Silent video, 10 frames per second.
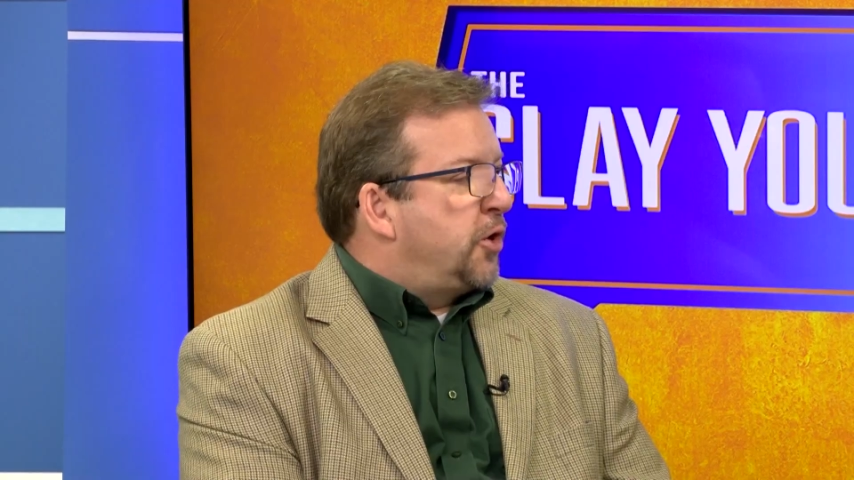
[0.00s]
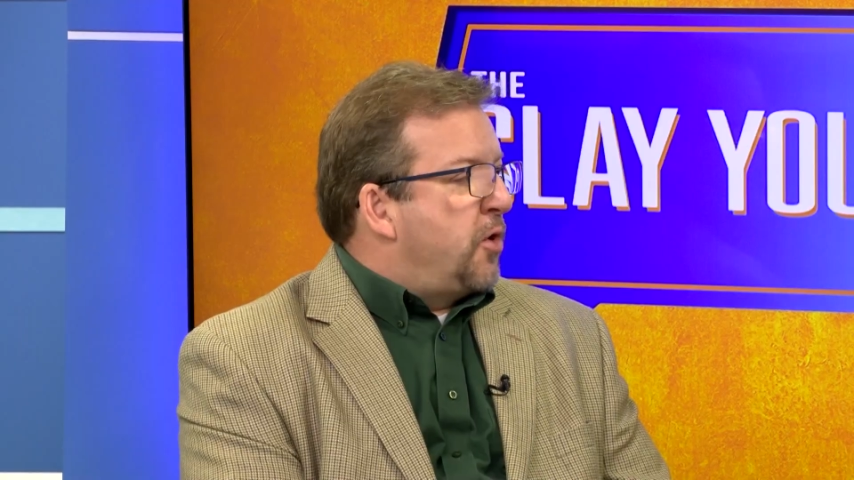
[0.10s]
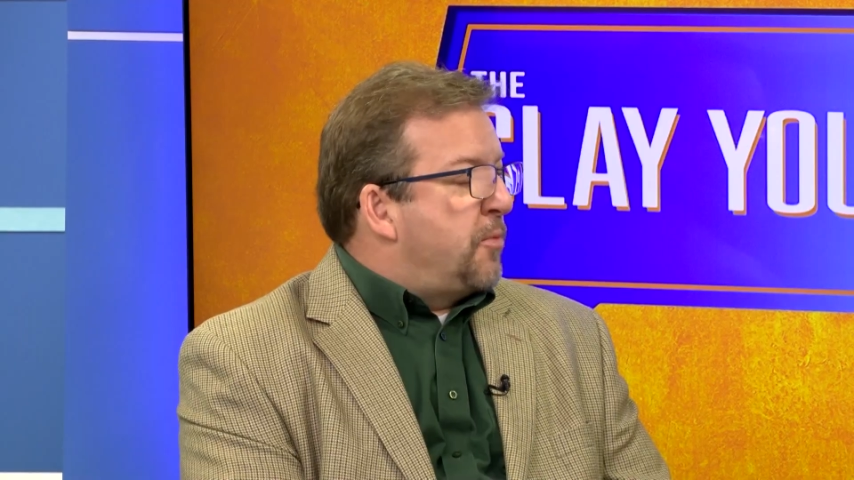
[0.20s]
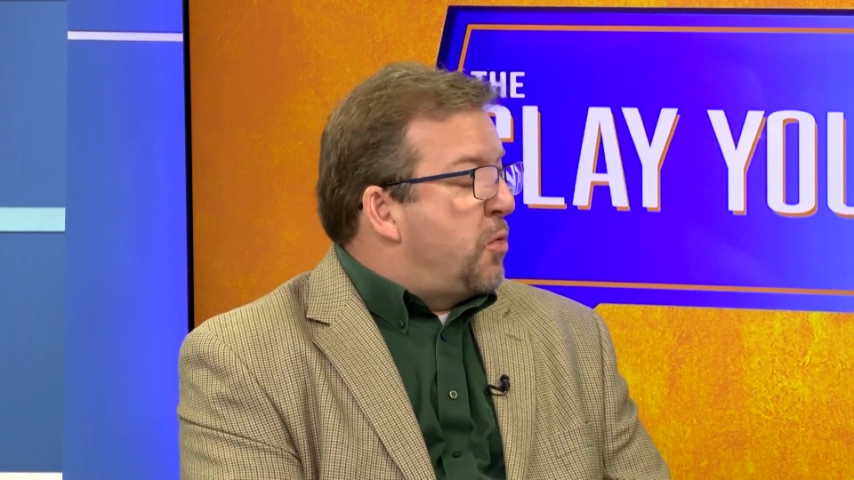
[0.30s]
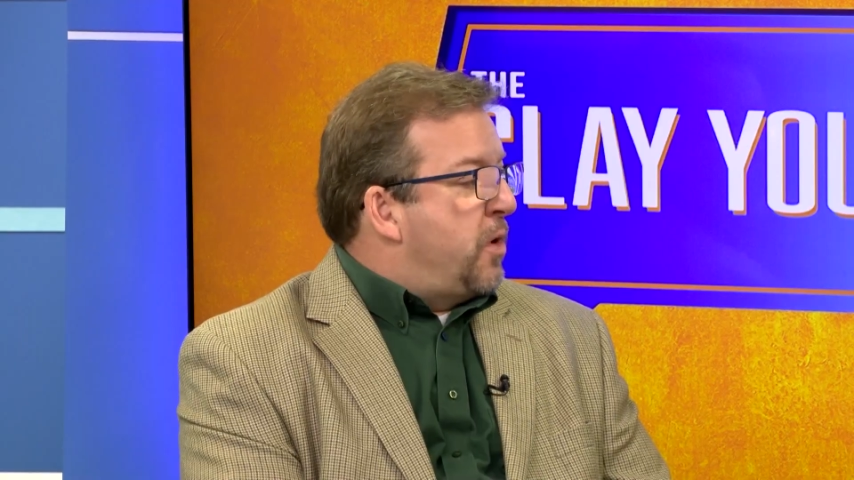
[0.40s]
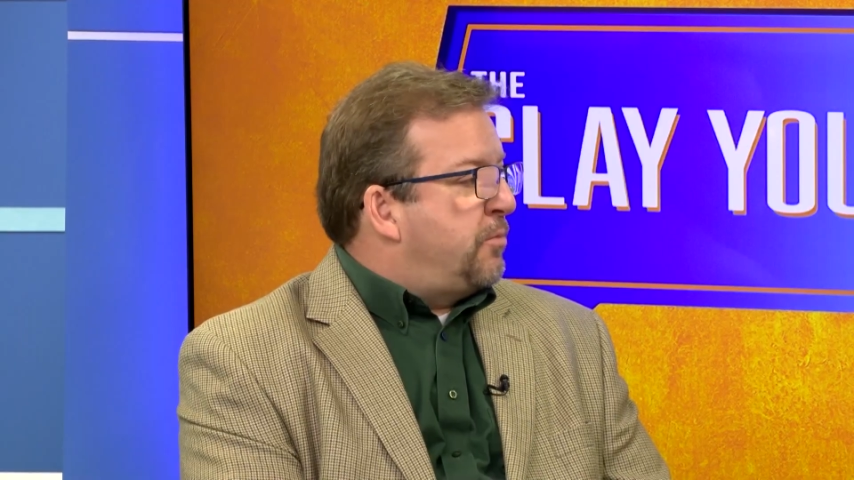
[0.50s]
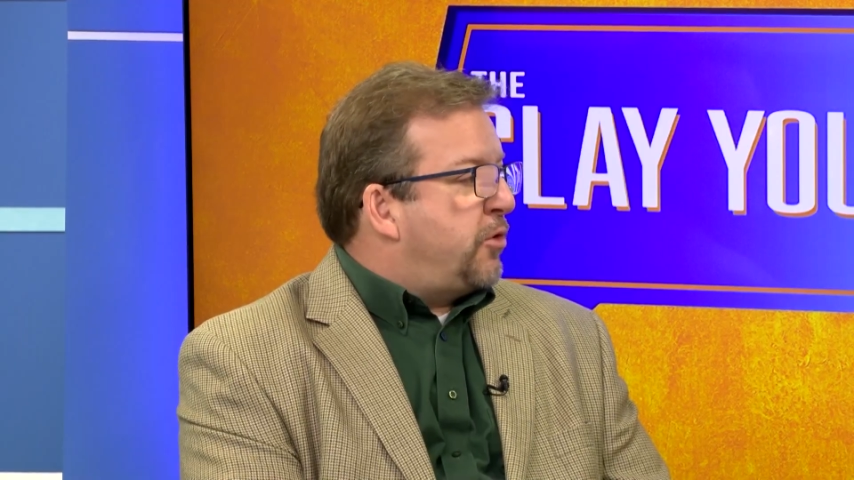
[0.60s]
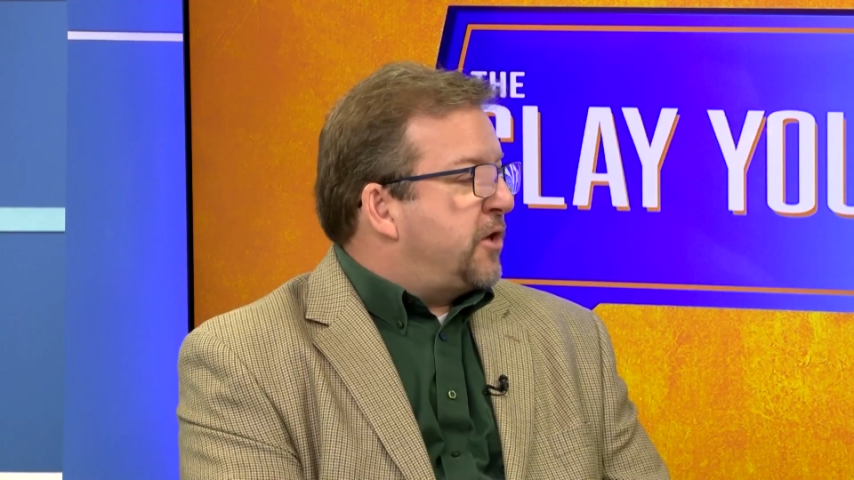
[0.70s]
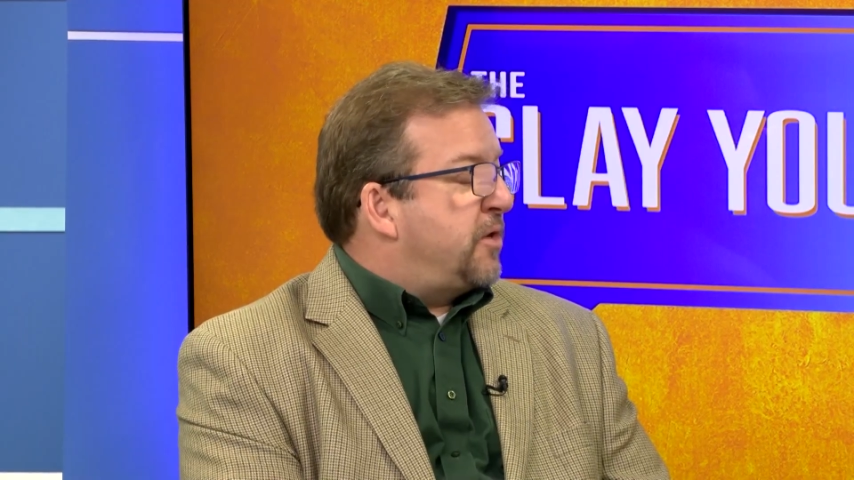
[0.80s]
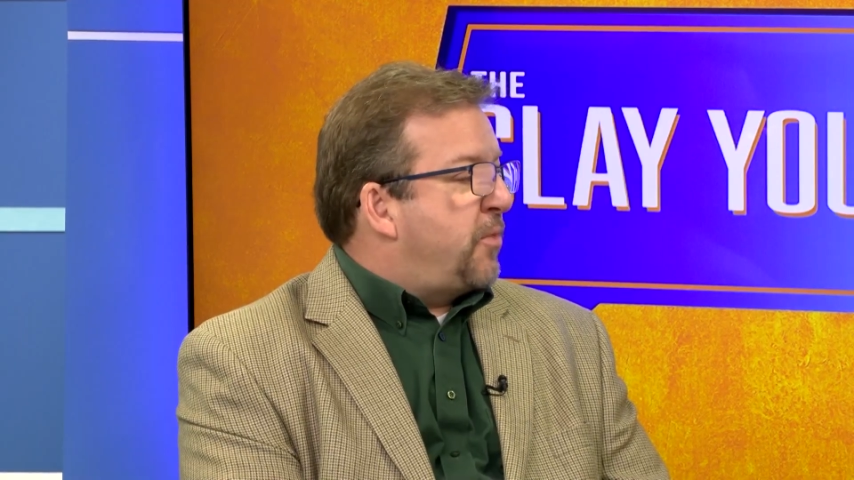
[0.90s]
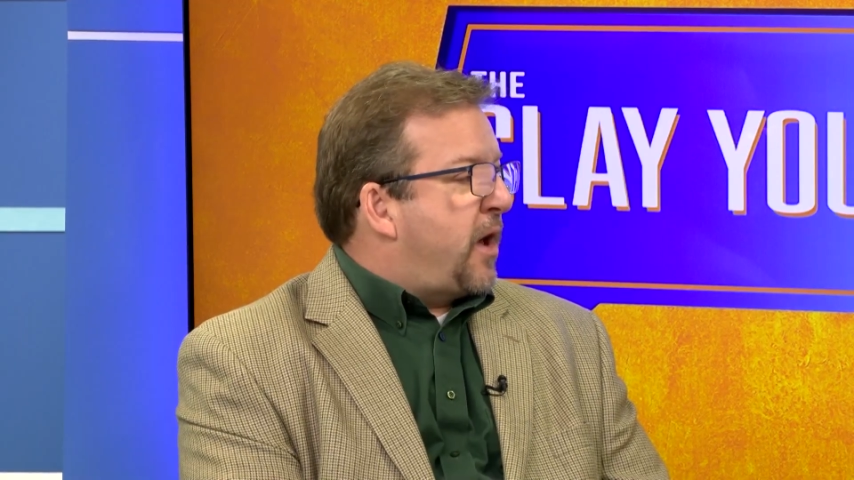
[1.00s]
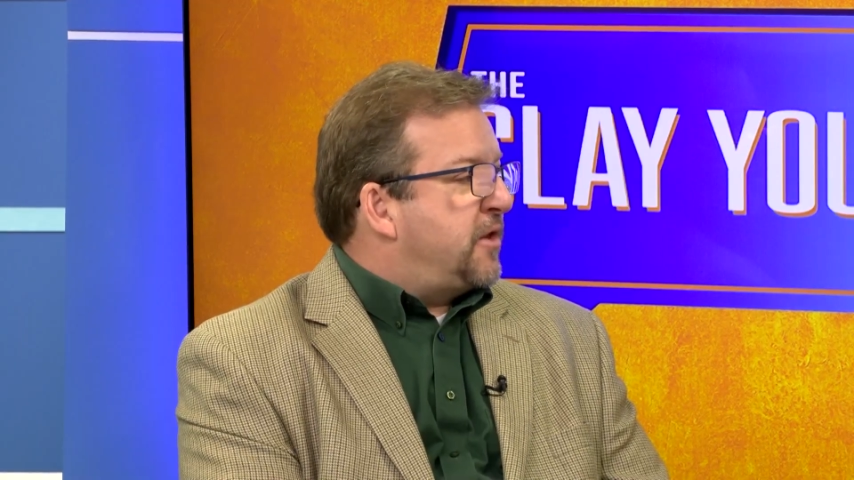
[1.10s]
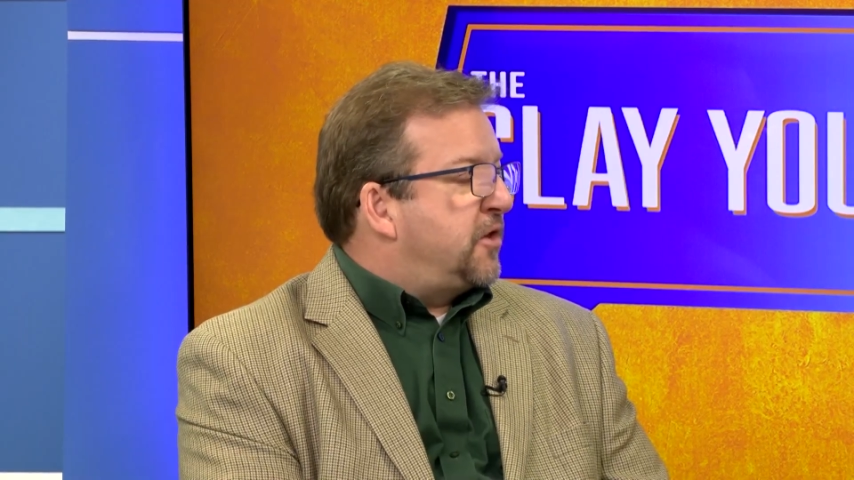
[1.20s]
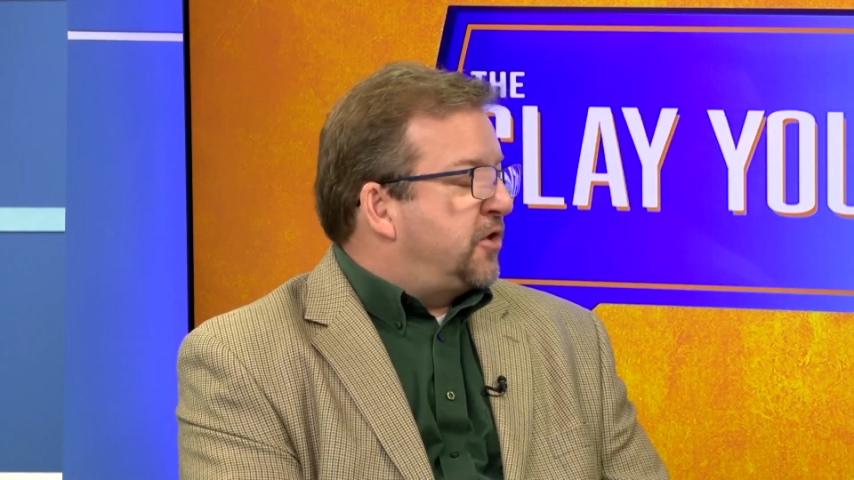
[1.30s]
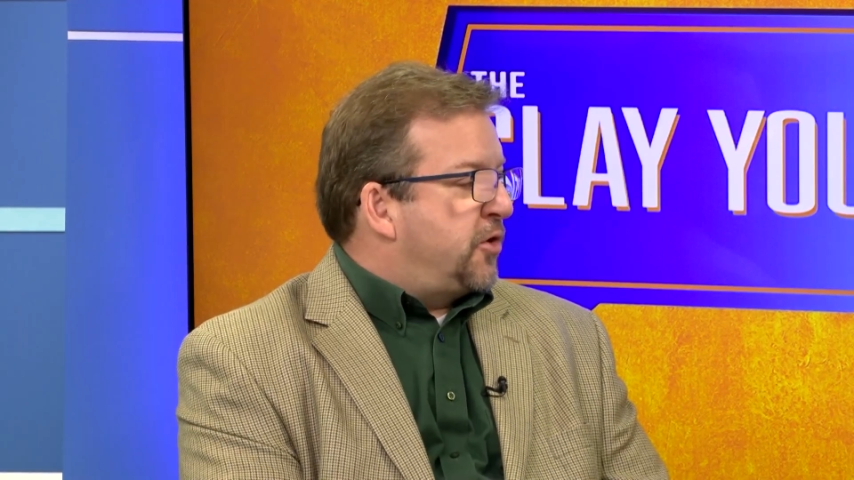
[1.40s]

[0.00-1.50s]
number one, President Biden's in